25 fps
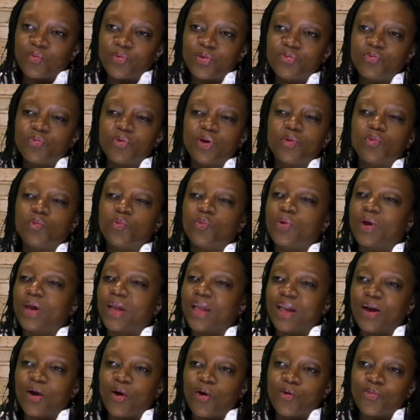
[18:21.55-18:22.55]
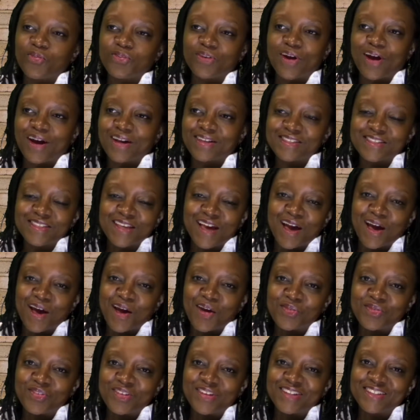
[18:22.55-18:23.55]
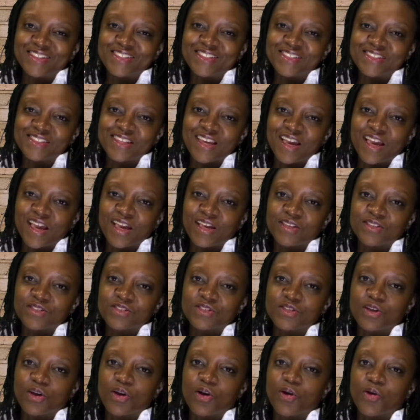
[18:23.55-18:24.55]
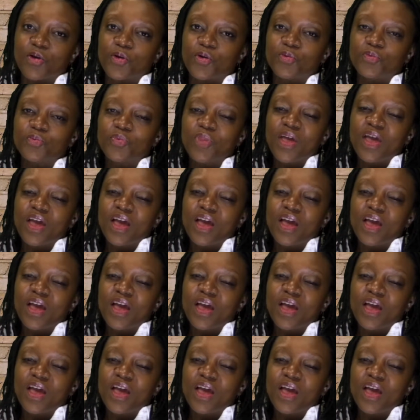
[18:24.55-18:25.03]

We went way over our time here today. So